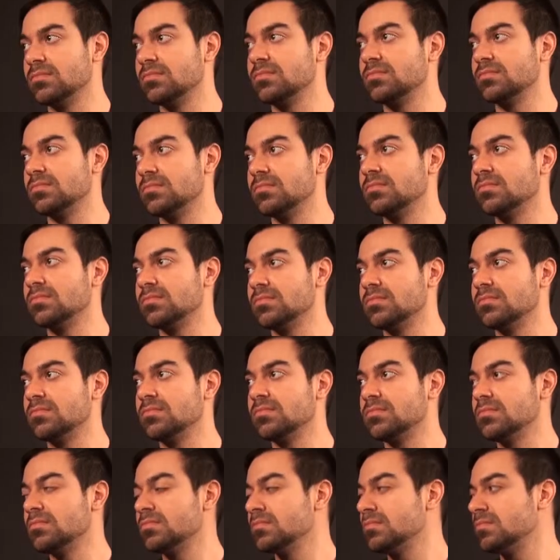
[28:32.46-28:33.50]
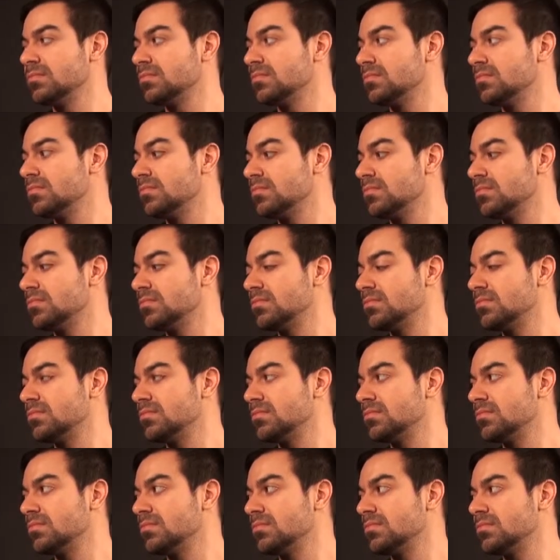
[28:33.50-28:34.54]

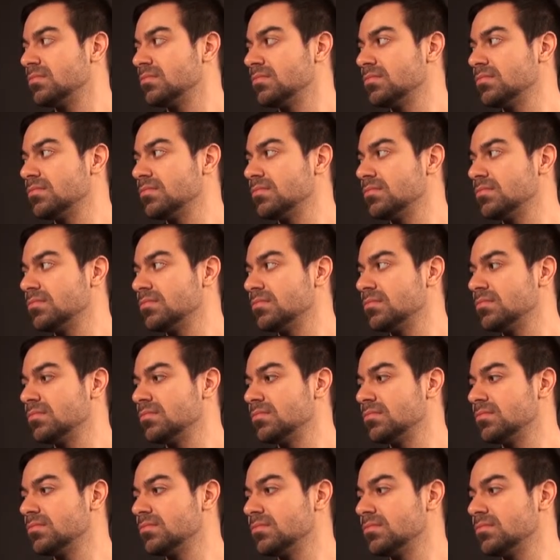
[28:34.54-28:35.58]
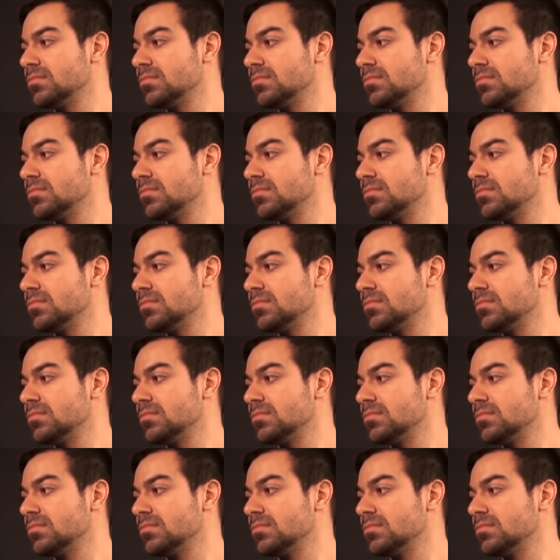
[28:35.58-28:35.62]
(silent)